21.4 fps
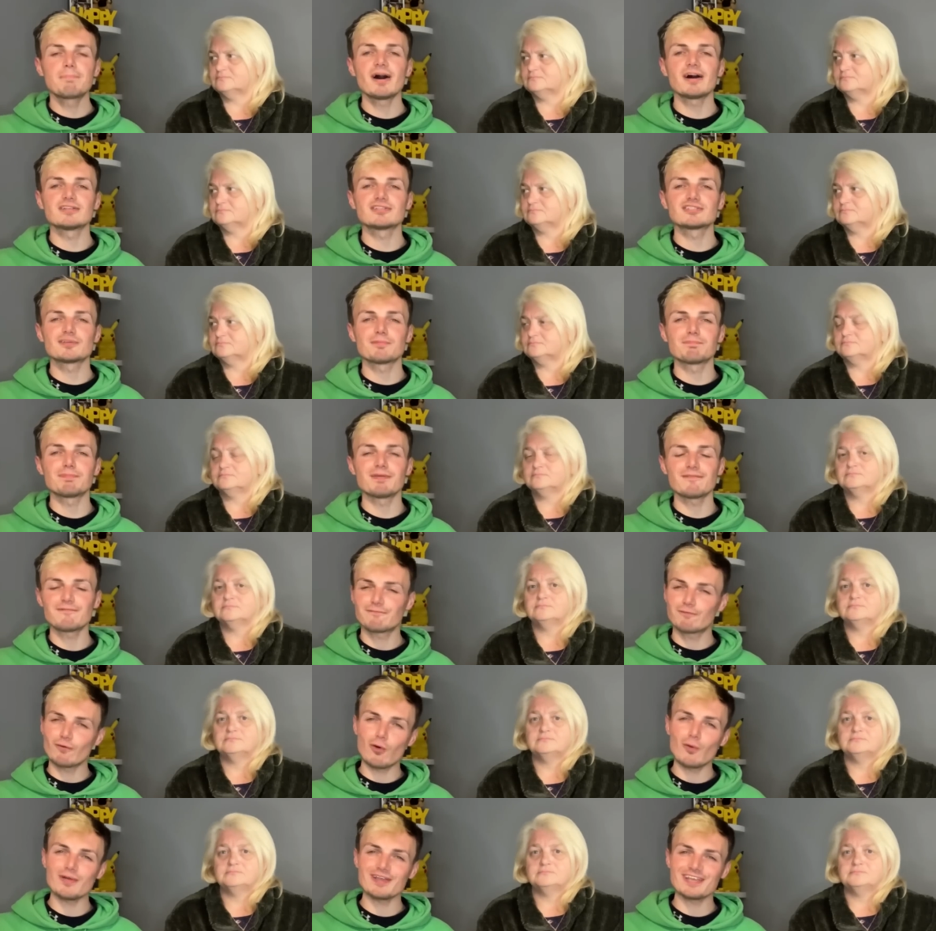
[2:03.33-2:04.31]
Speaker 1: But
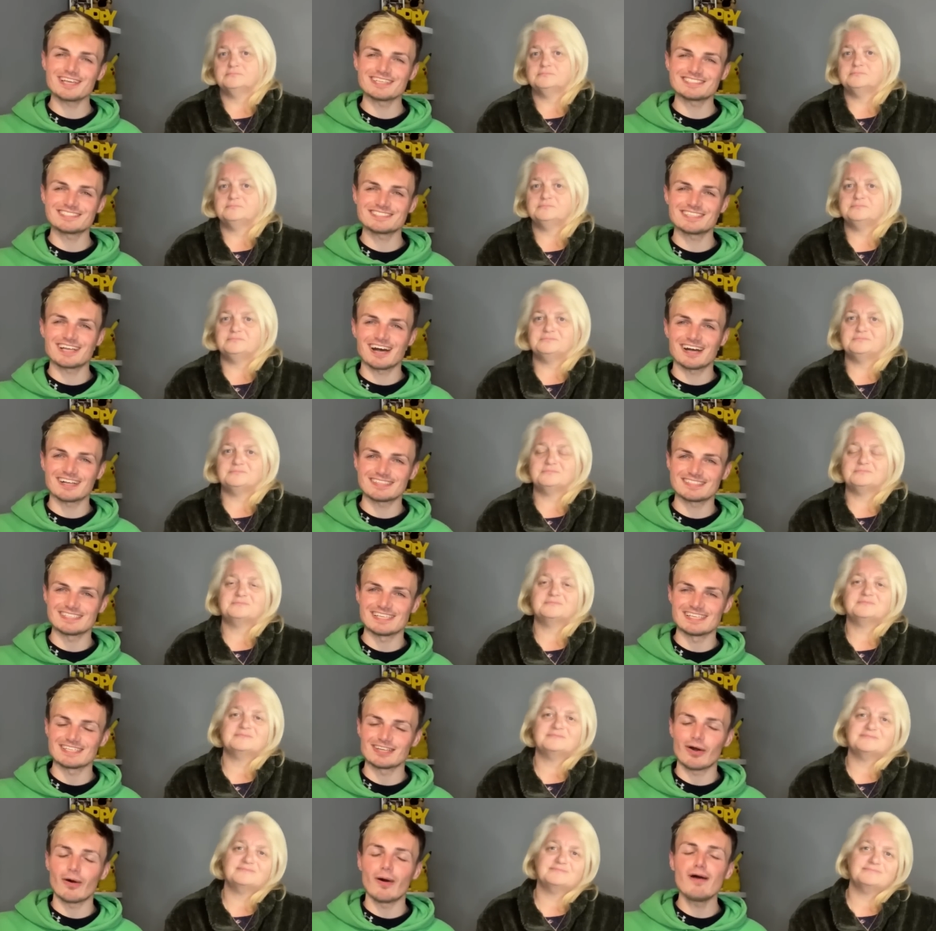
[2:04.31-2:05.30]
before we get
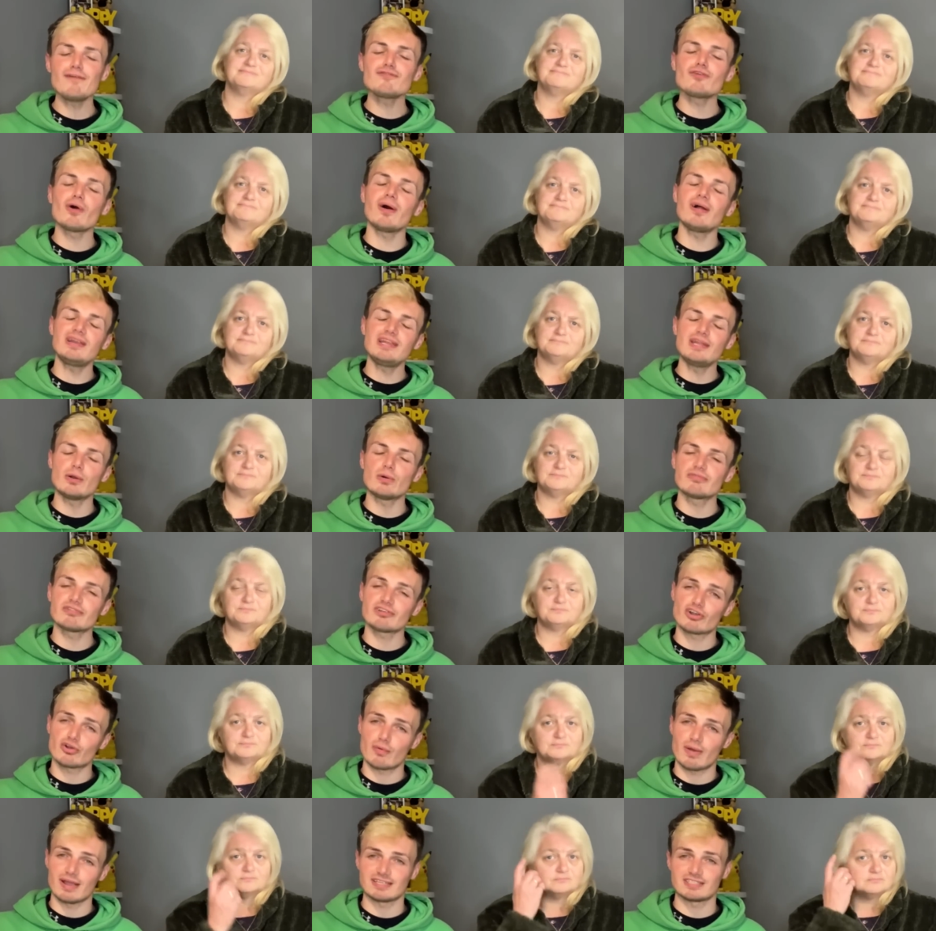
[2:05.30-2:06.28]
started, I've got a little
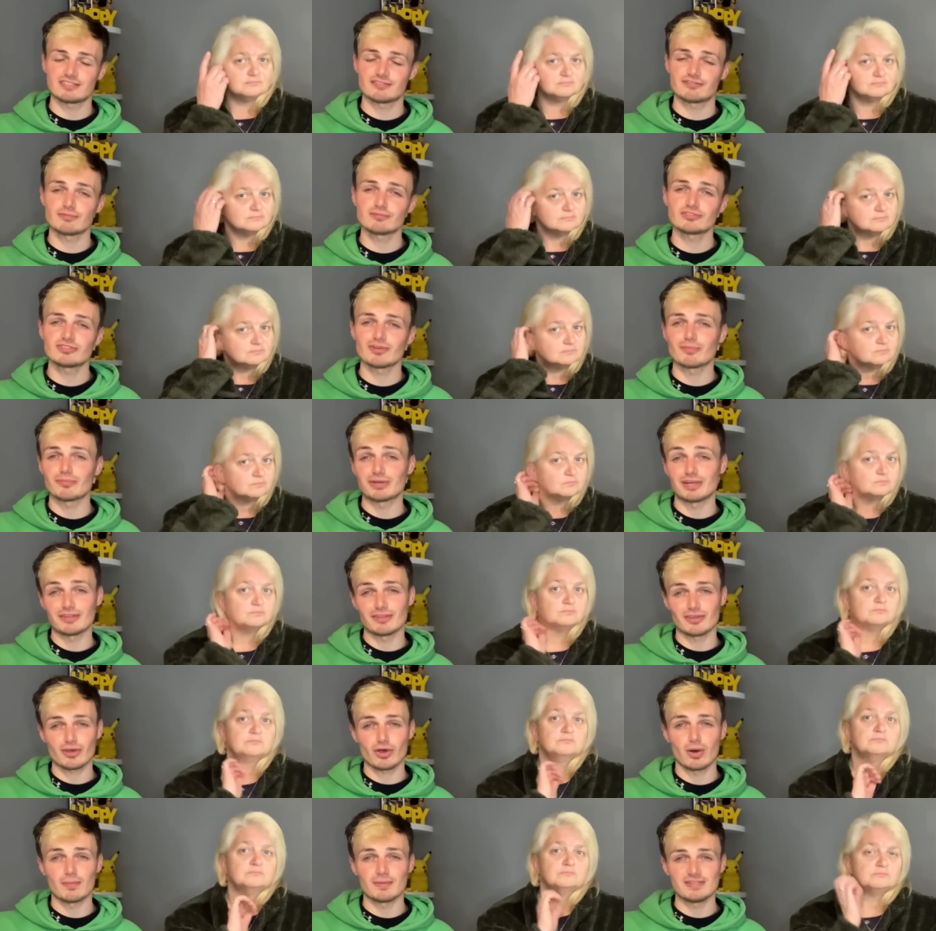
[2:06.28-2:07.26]
request from someone in
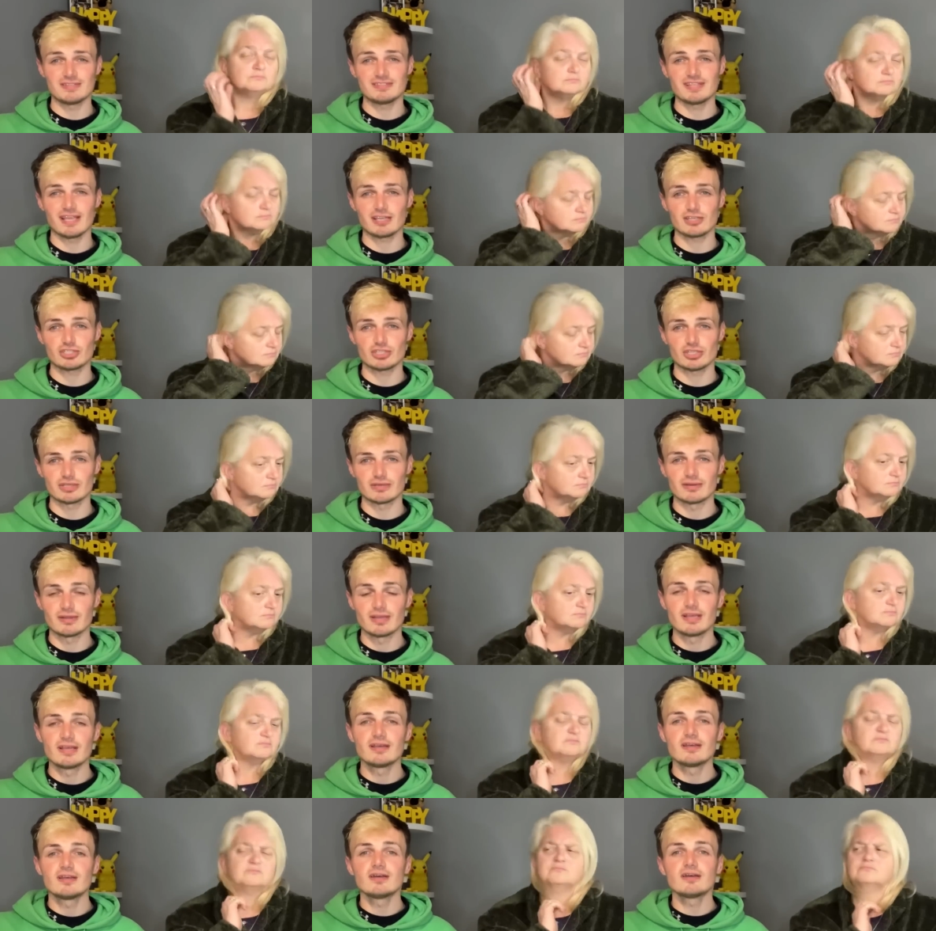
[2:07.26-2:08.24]
the comment section
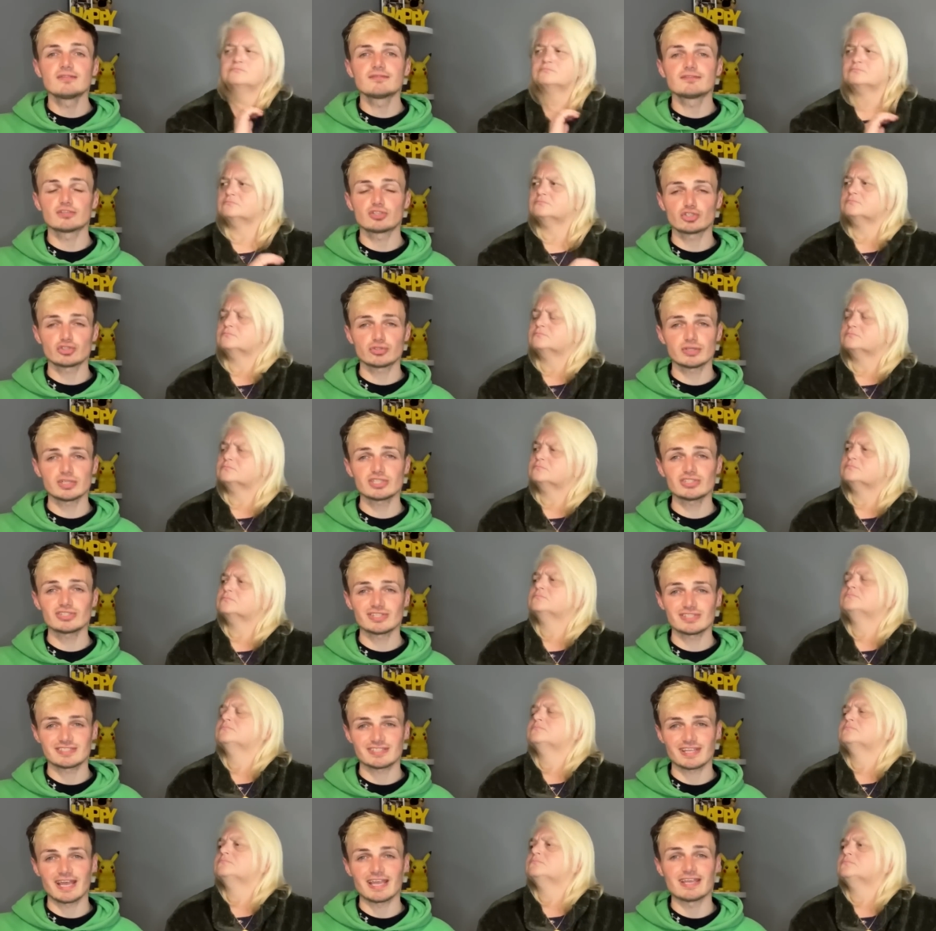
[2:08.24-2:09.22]
for Trish
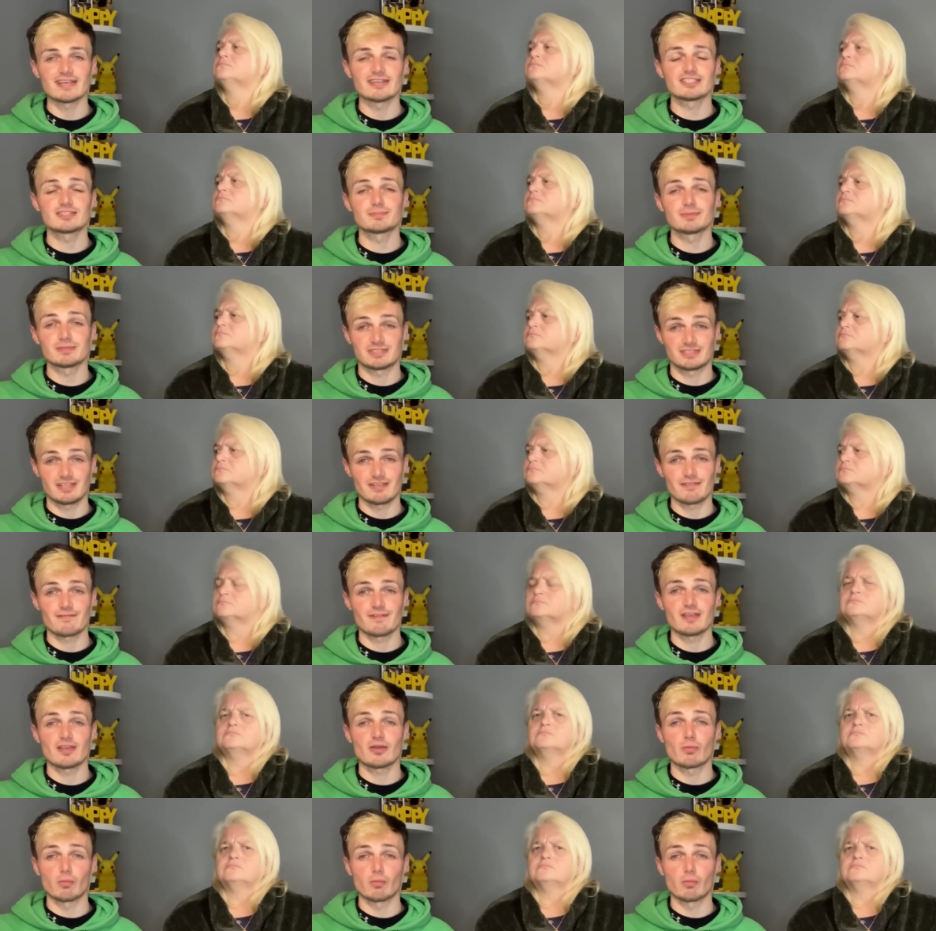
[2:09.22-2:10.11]
to say a specific